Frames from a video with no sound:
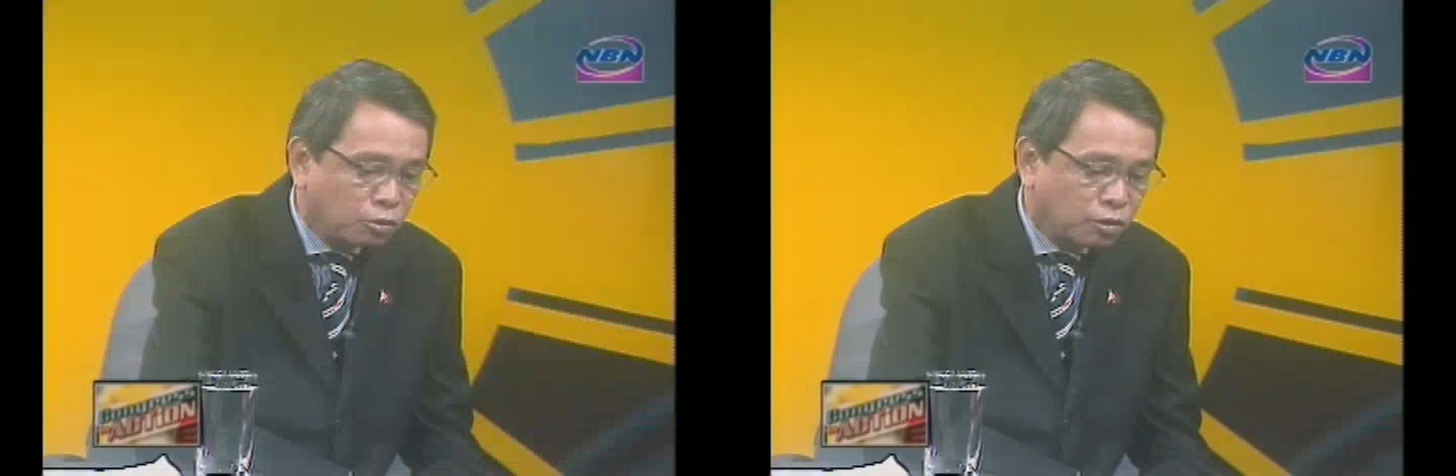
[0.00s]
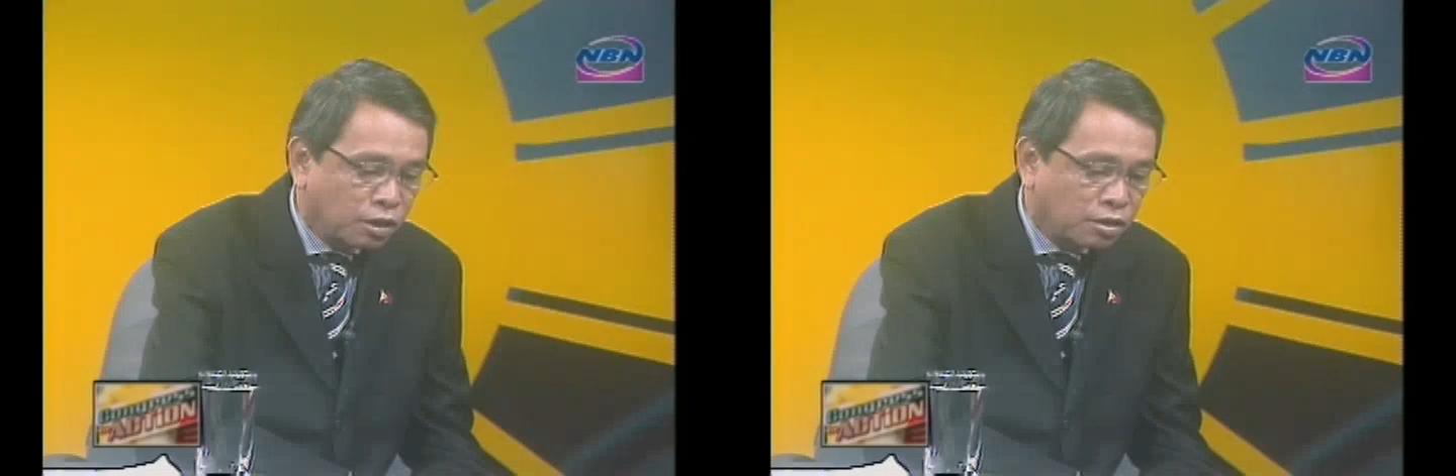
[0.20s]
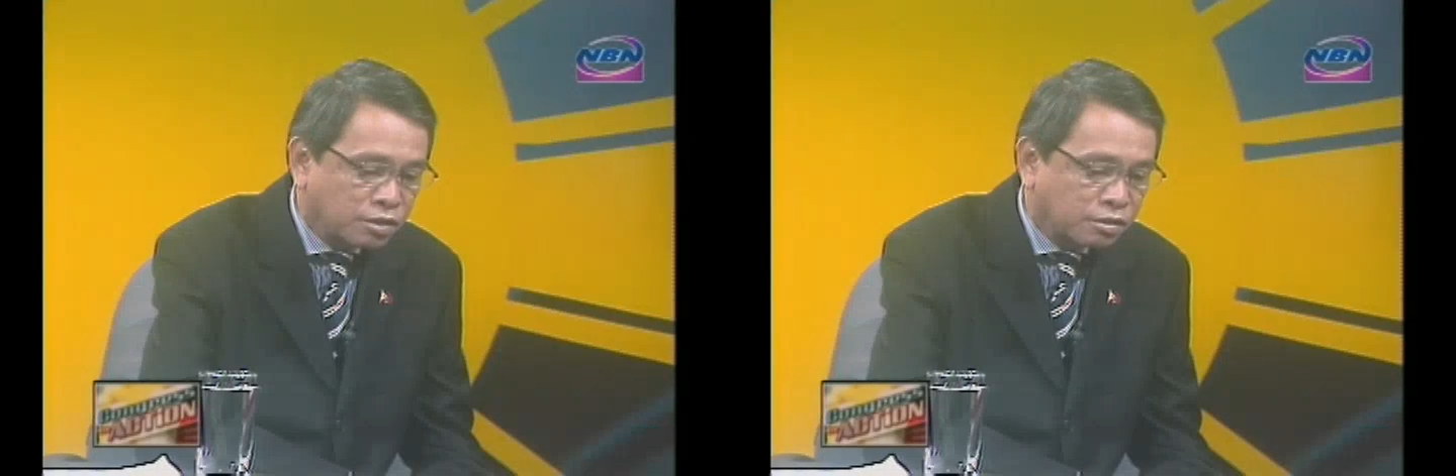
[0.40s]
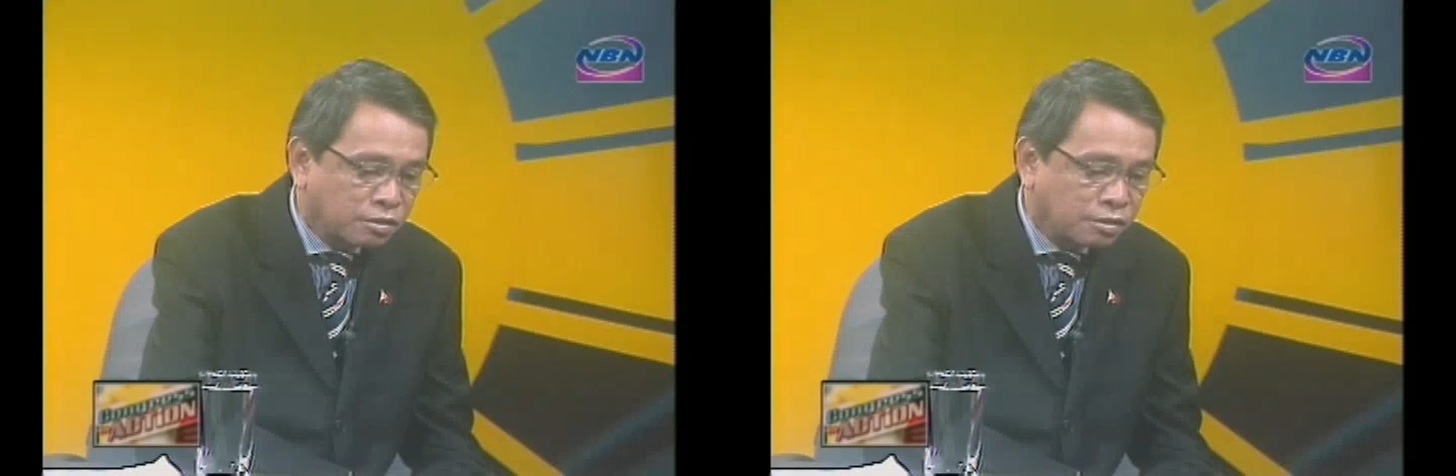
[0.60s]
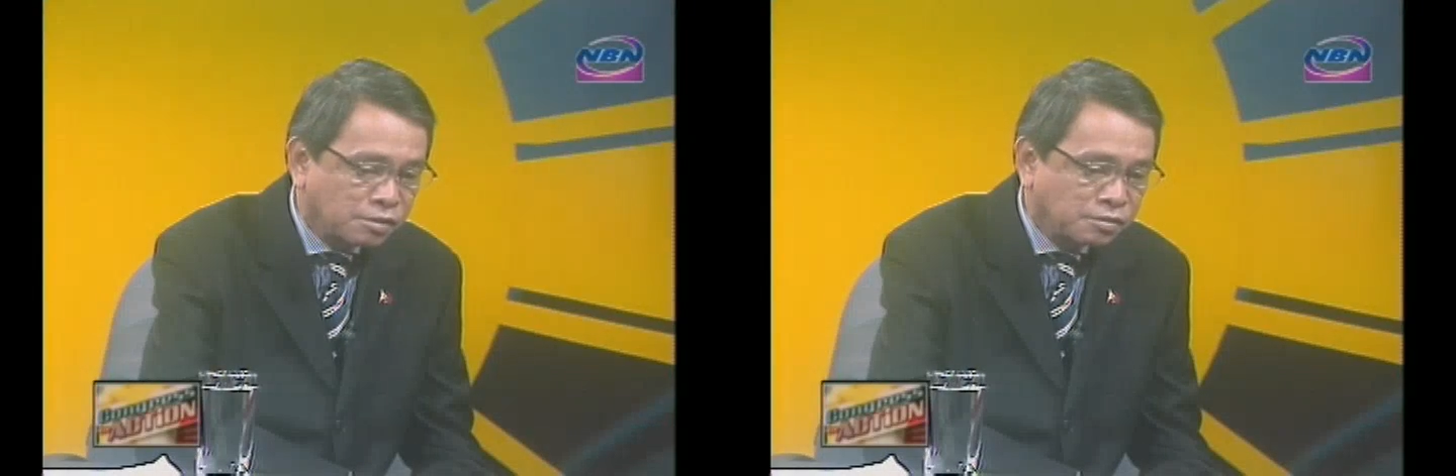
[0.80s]

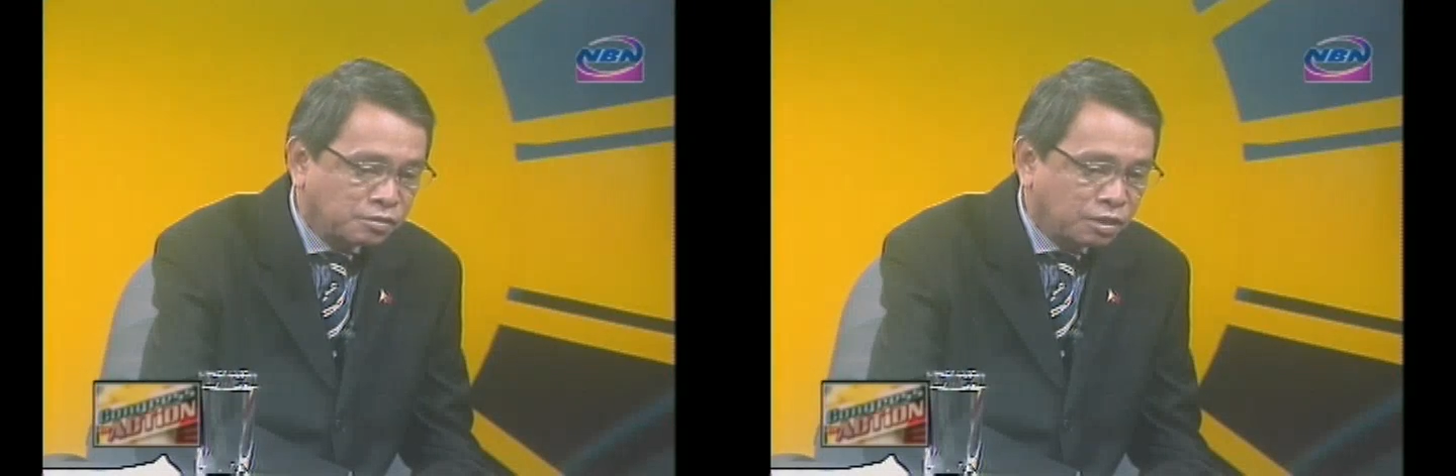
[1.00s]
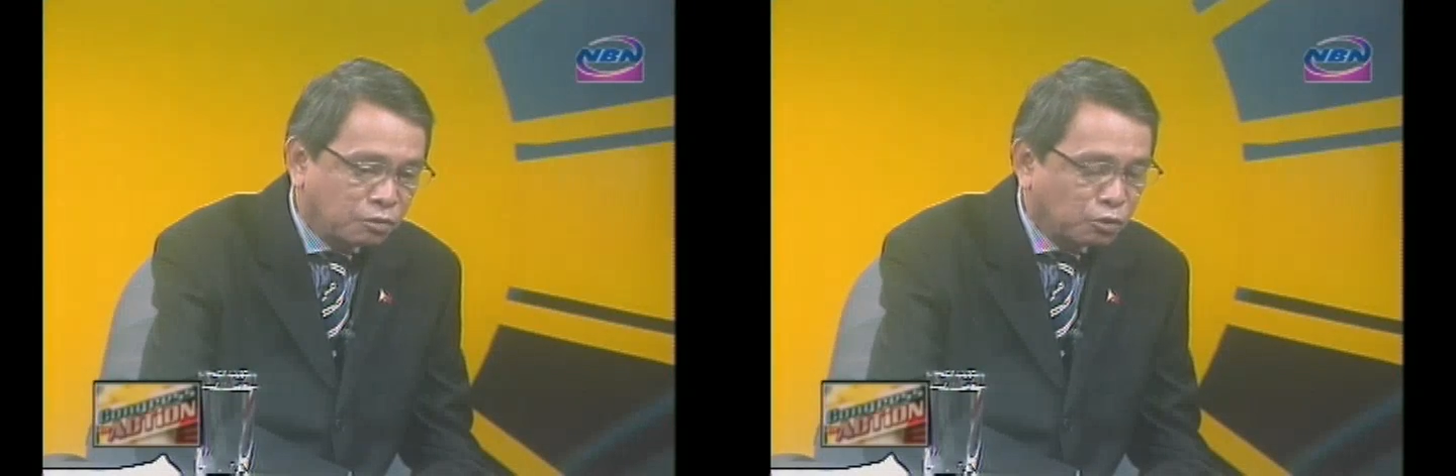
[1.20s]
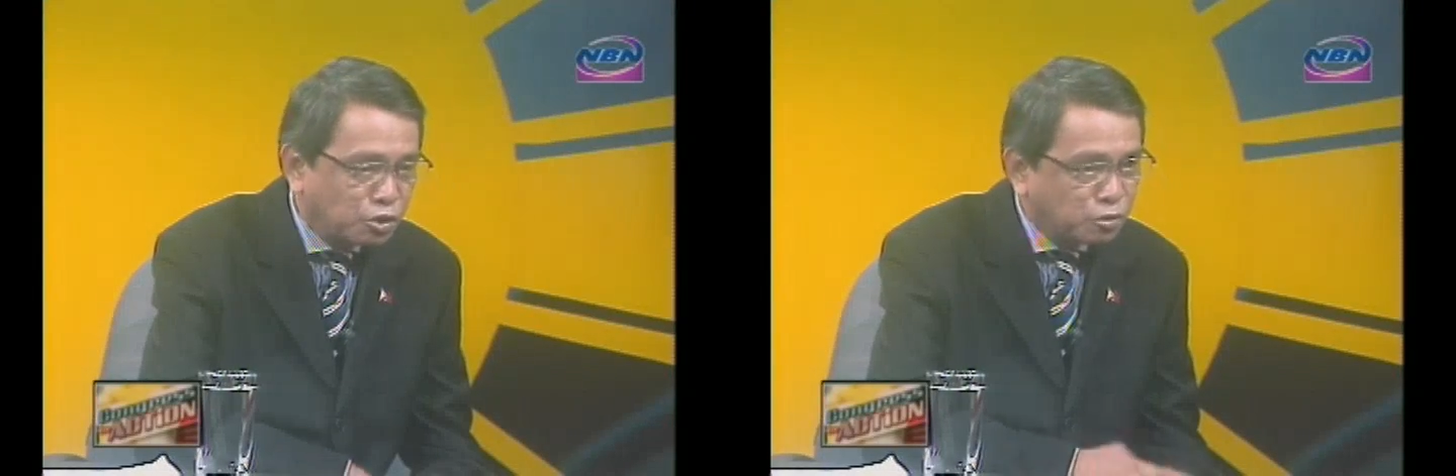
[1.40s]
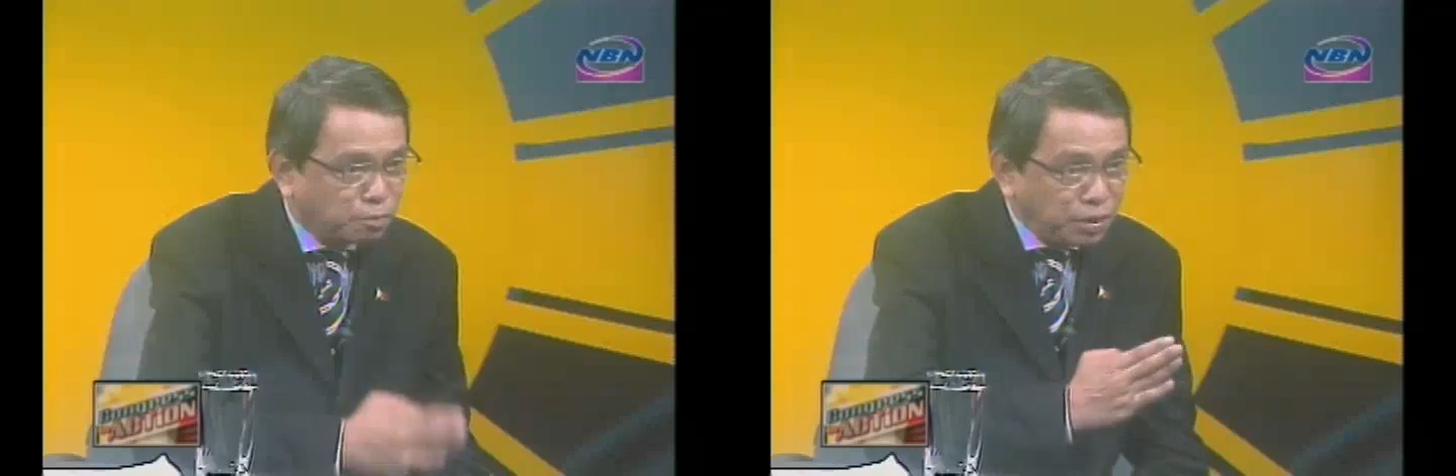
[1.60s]
Nograles, of course,